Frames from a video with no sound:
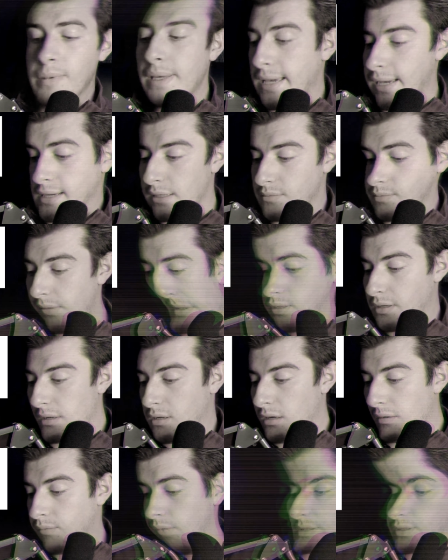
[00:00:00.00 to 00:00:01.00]
asked me in the
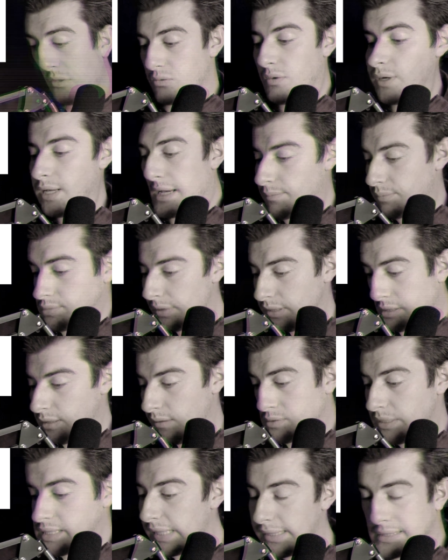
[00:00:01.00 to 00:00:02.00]
comments. What happened to
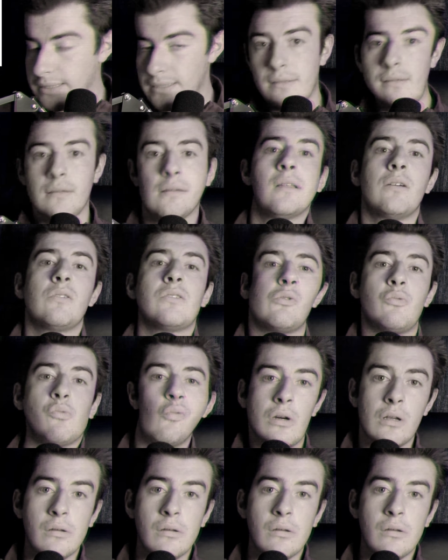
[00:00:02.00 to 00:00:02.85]
updates? That was 1